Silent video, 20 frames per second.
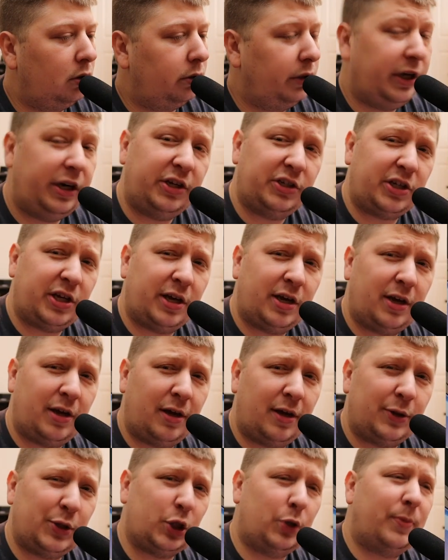Ladies
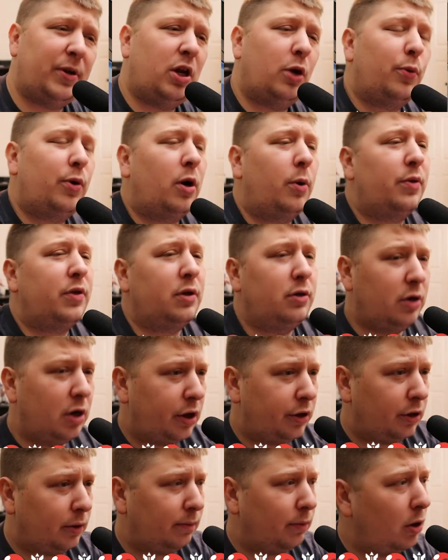and gentlemen, here we are with
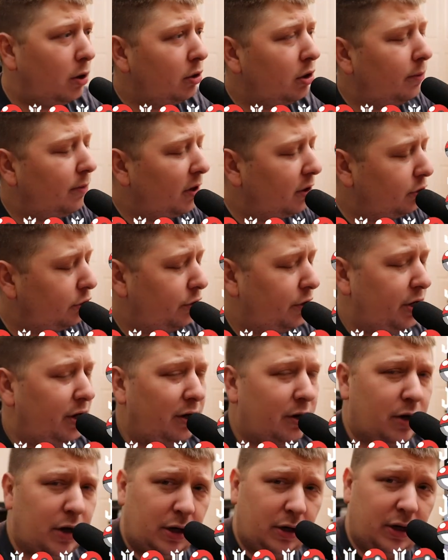another Pokemon
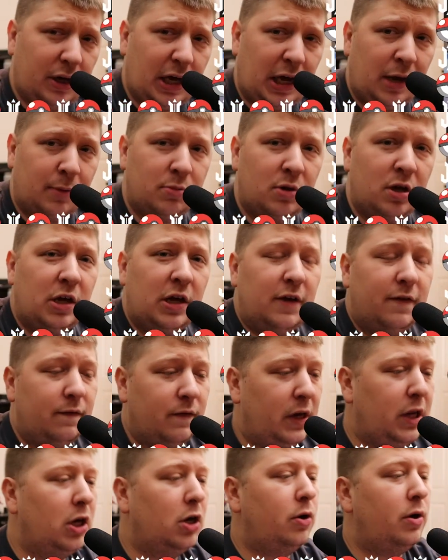trading card game
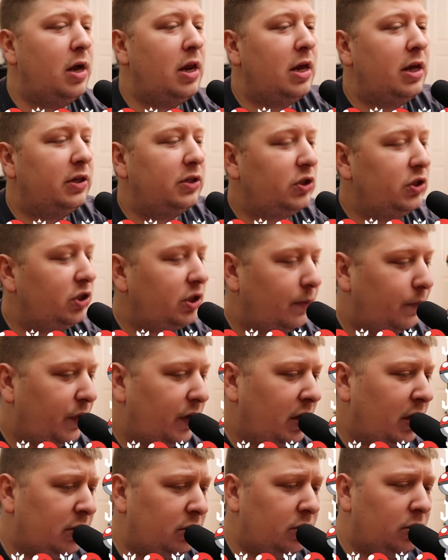video, and this is
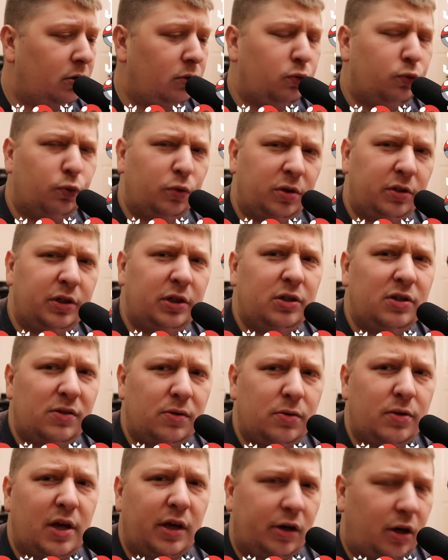something I don't really
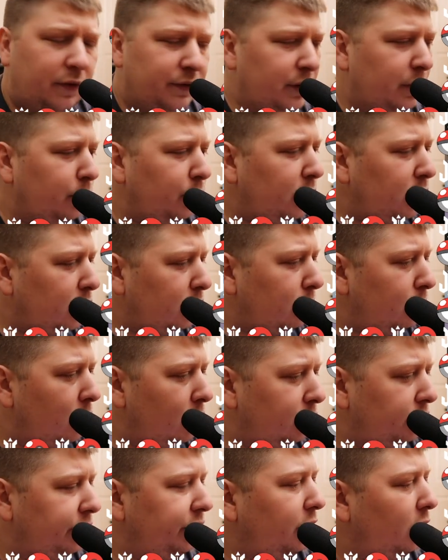do that often. We do
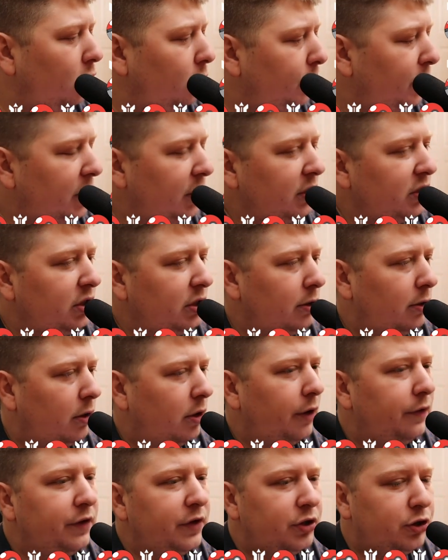mostly openings here
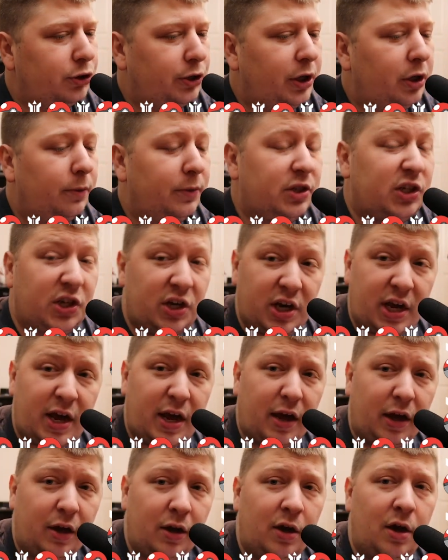on this channel, but
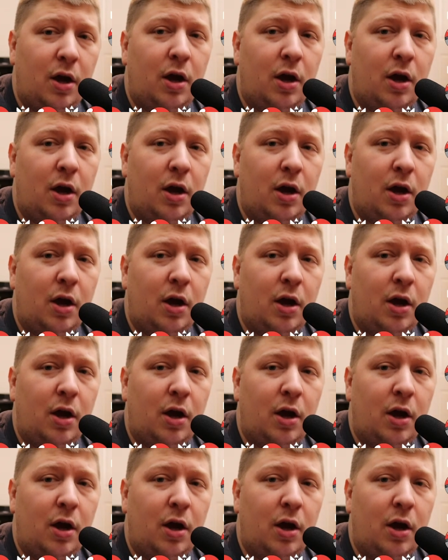today